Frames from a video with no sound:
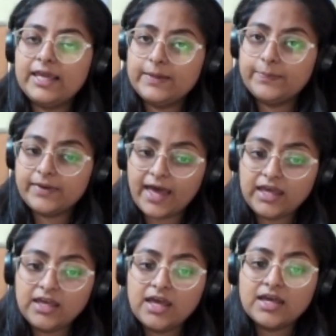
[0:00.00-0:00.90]

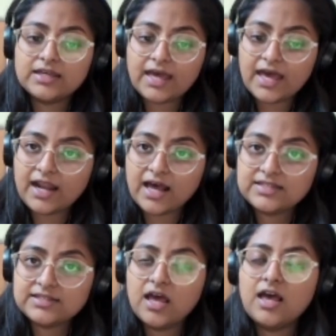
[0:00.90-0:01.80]
API Keras